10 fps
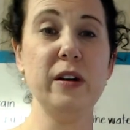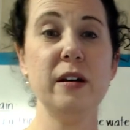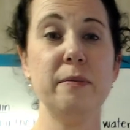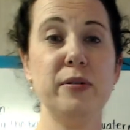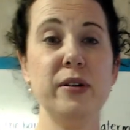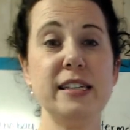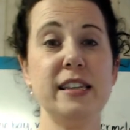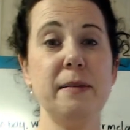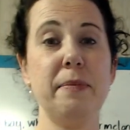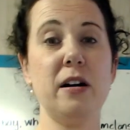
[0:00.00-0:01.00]
put the
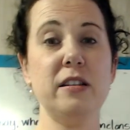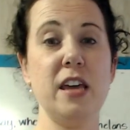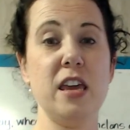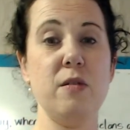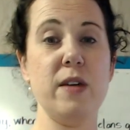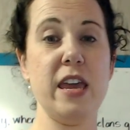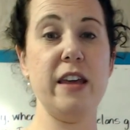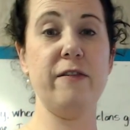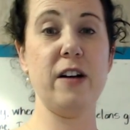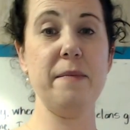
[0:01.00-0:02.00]
part that you eat
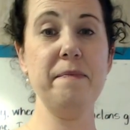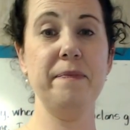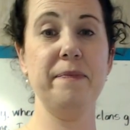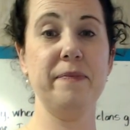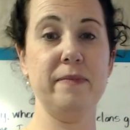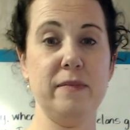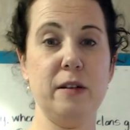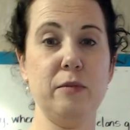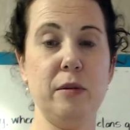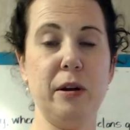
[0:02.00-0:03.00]
from, yum, yum,
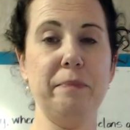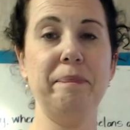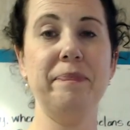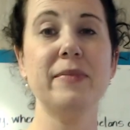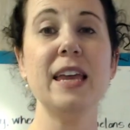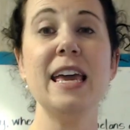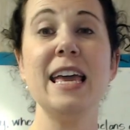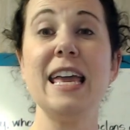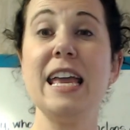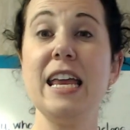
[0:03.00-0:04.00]
yum,
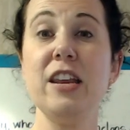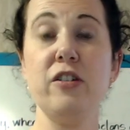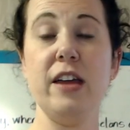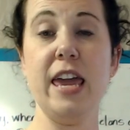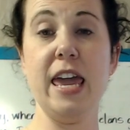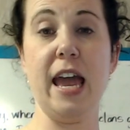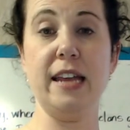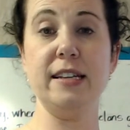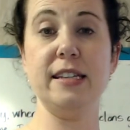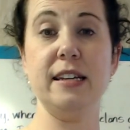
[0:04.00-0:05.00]
in your hand.
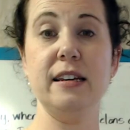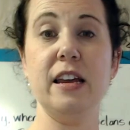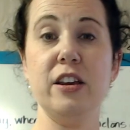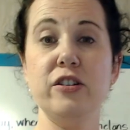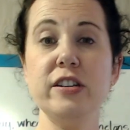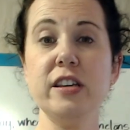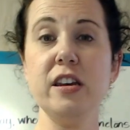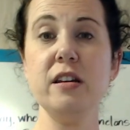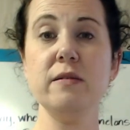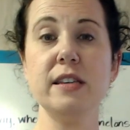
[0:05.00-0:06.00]
And you're just going to use
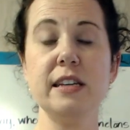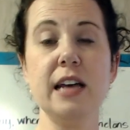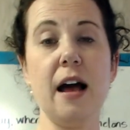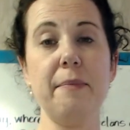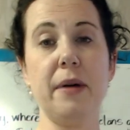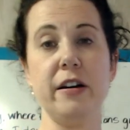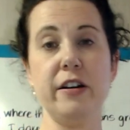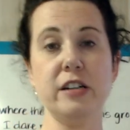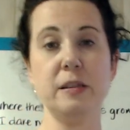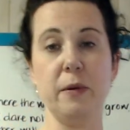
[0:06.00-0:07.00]
the top part of your
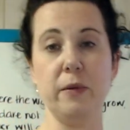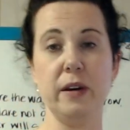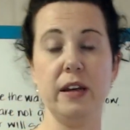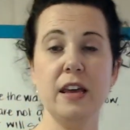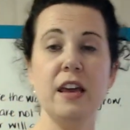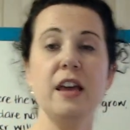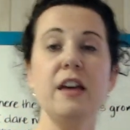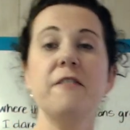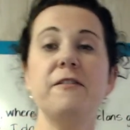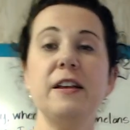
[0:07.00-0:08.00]
spoon.
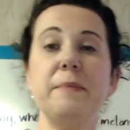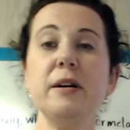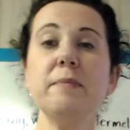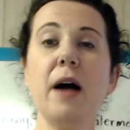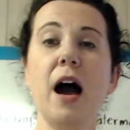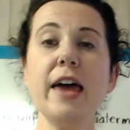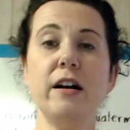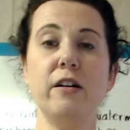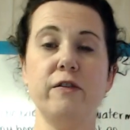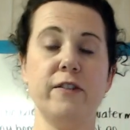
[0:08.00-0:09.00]
Flip your pot
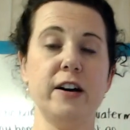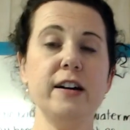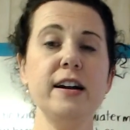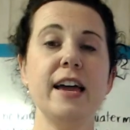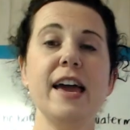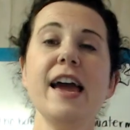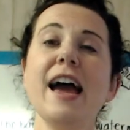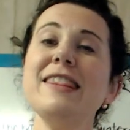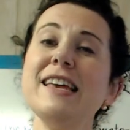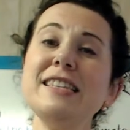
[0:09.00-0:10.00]
over, and
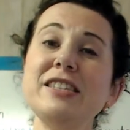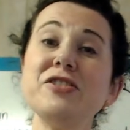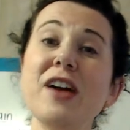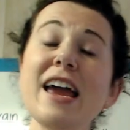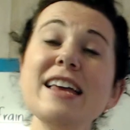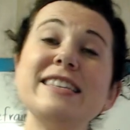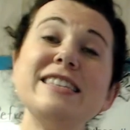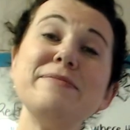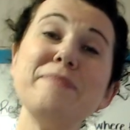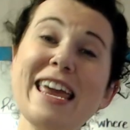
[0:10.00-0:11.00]
let's try
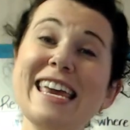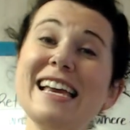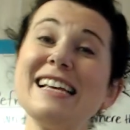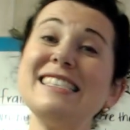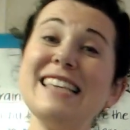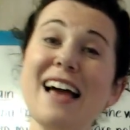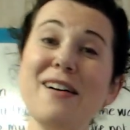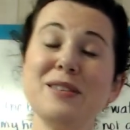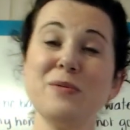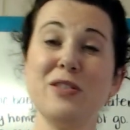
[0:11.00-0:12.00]
making sounds
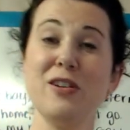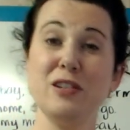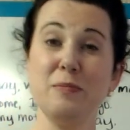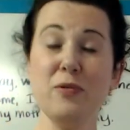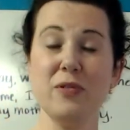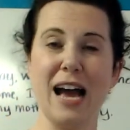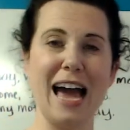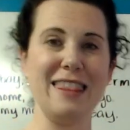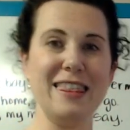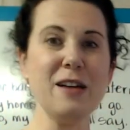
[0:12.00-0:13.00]
with our spoon. I
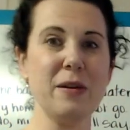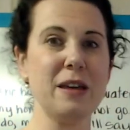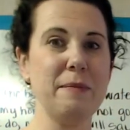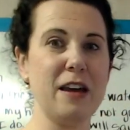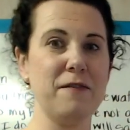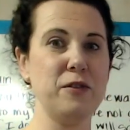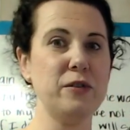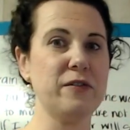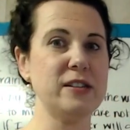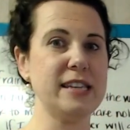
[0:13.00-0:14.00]
think we can make a few different
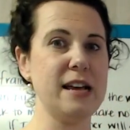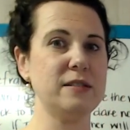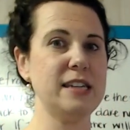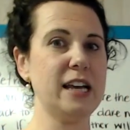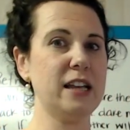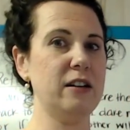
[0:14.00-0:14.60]
sounds. Take a look.